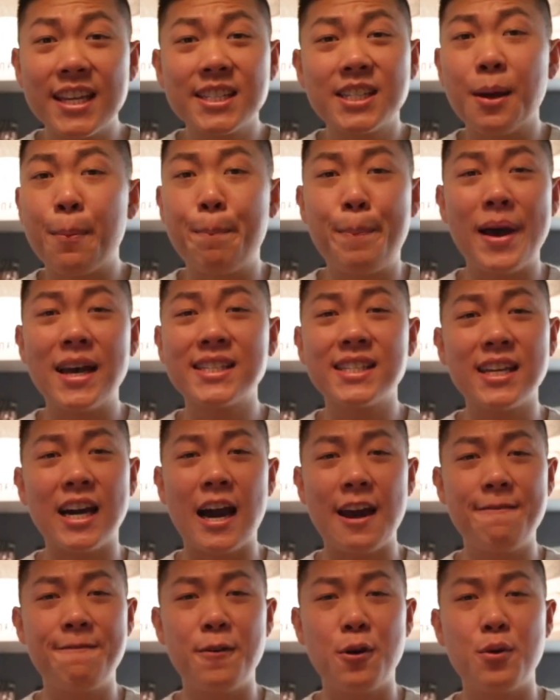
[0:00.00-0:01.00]
is the best
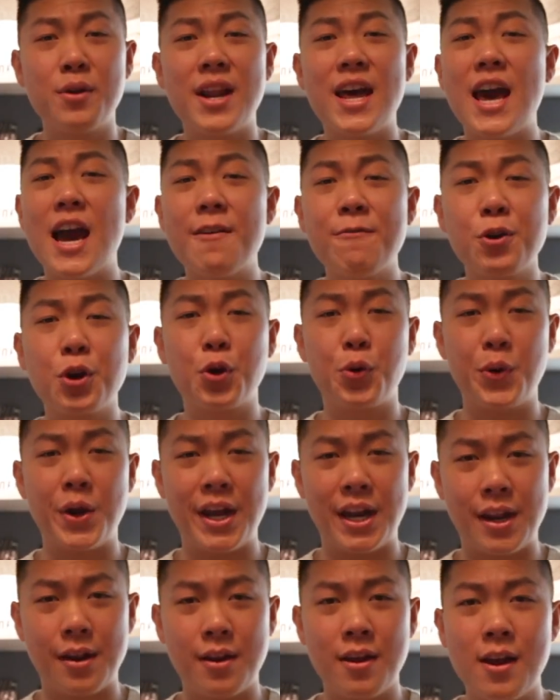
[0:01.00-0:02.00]
iPhone ever
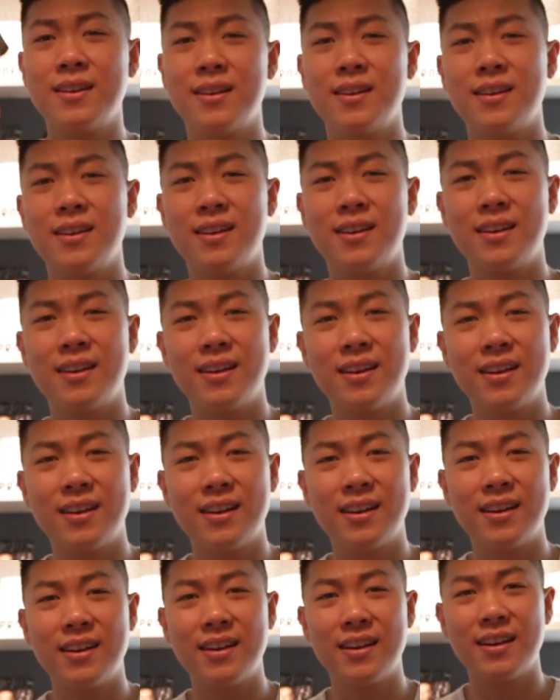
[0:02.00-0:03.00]
created.
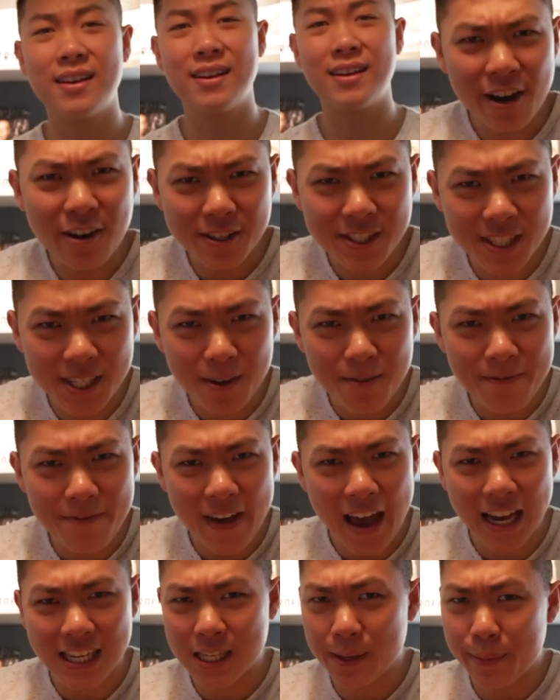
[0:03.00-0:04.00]
Here are some
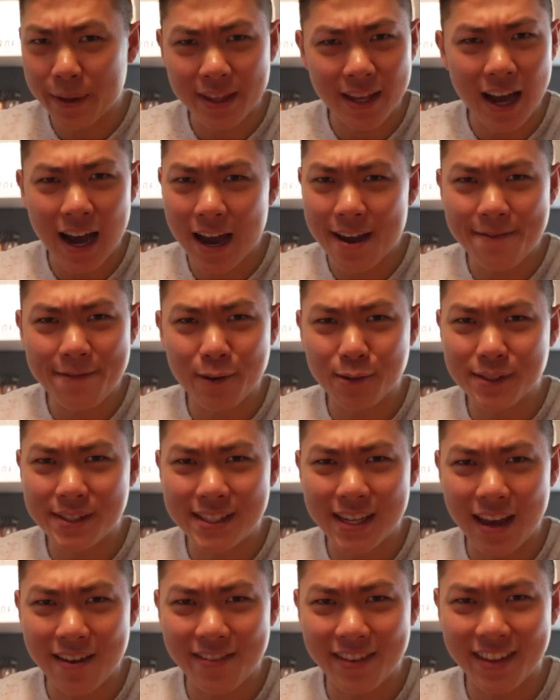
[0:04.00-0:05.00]
facts about the iPhone
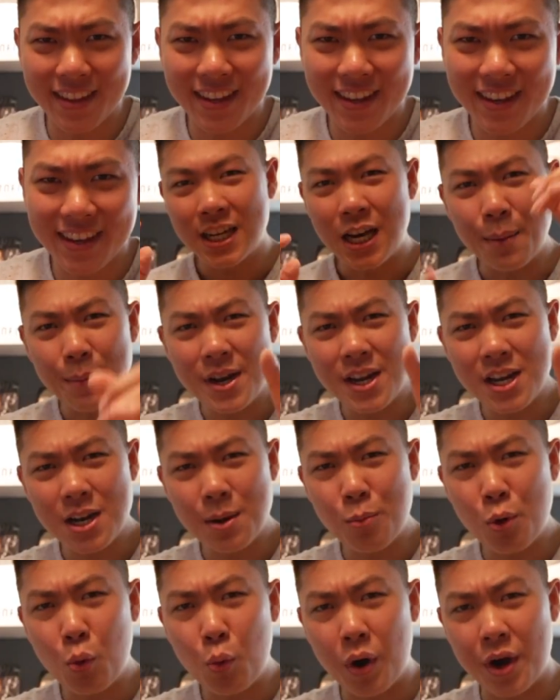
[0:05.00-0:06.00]
7. Coming in
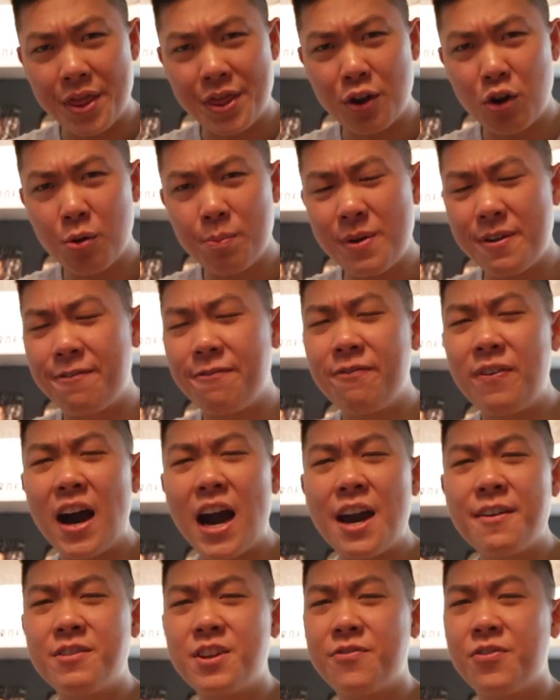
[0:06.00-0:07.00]
number one, there will be
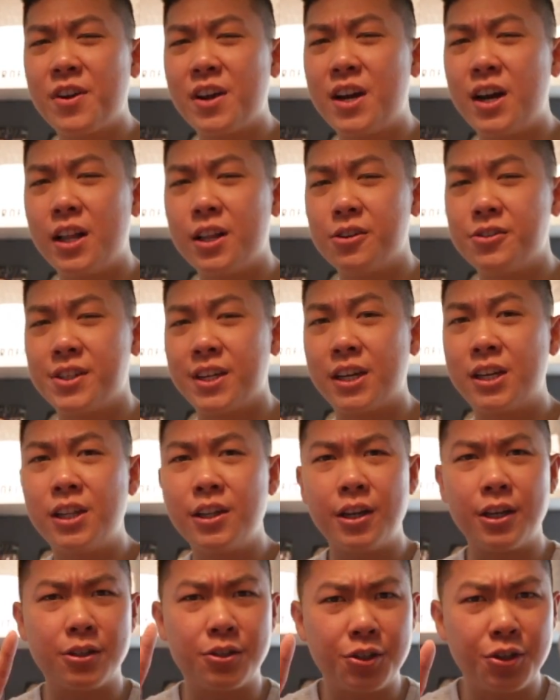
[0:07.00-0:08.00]
five different colors,
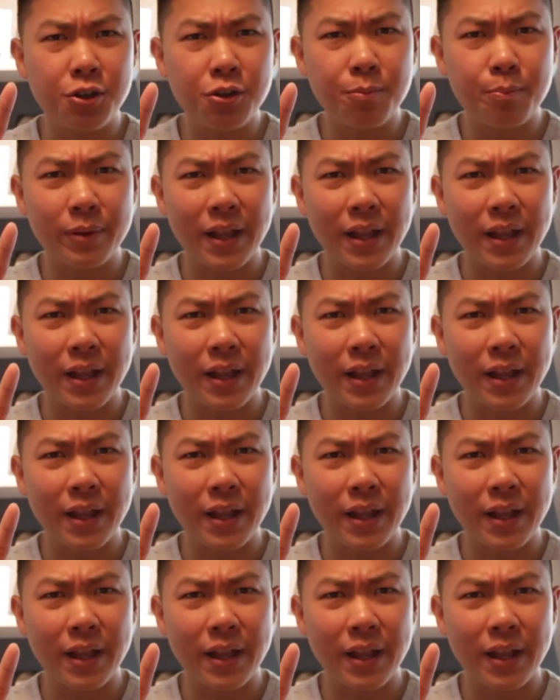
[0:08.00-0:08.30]
including two